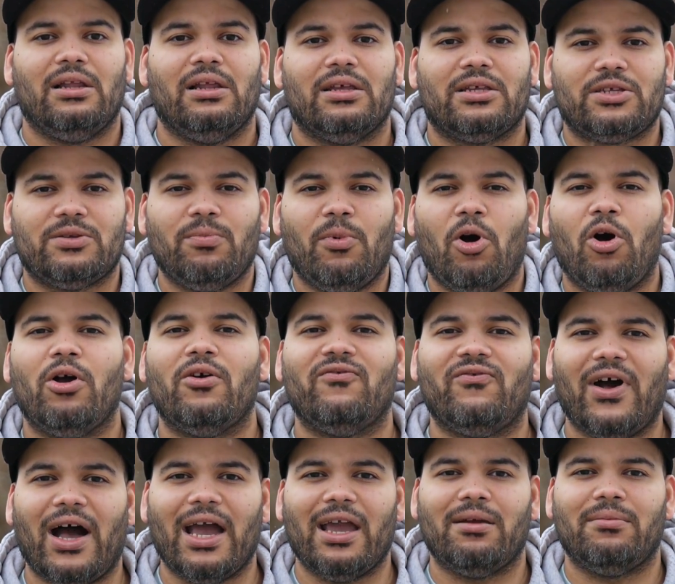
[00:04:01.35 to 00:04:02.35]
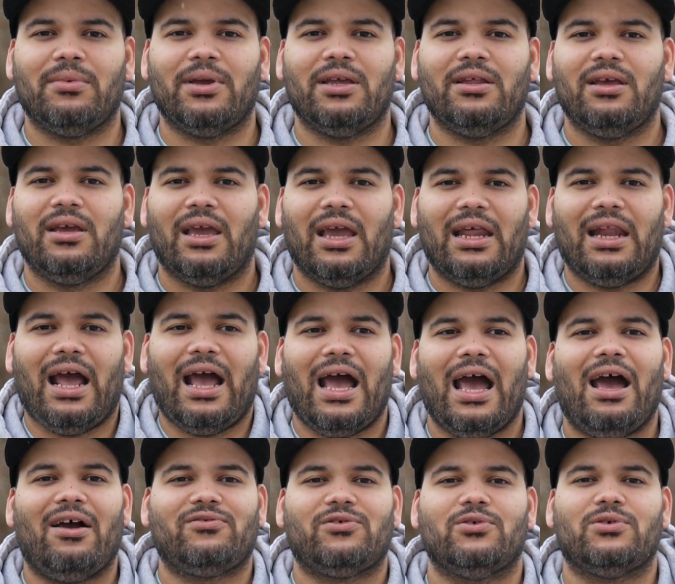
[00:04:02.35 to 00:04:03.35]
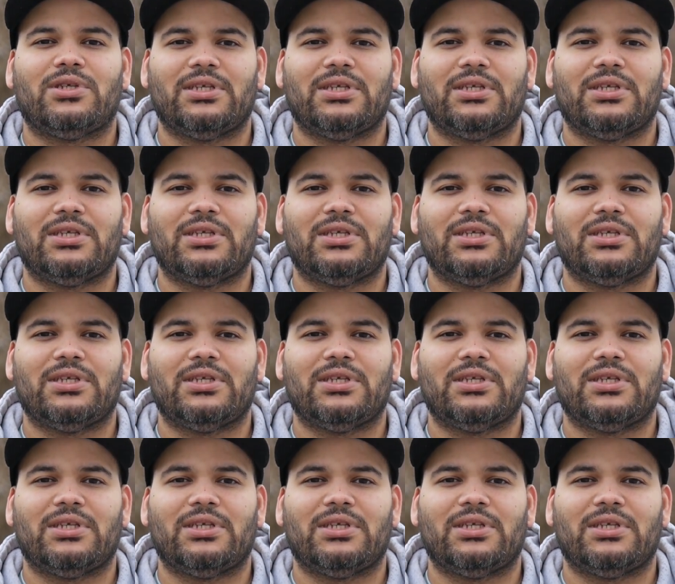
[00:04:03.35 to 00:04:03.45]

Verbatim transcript: small environment and I have to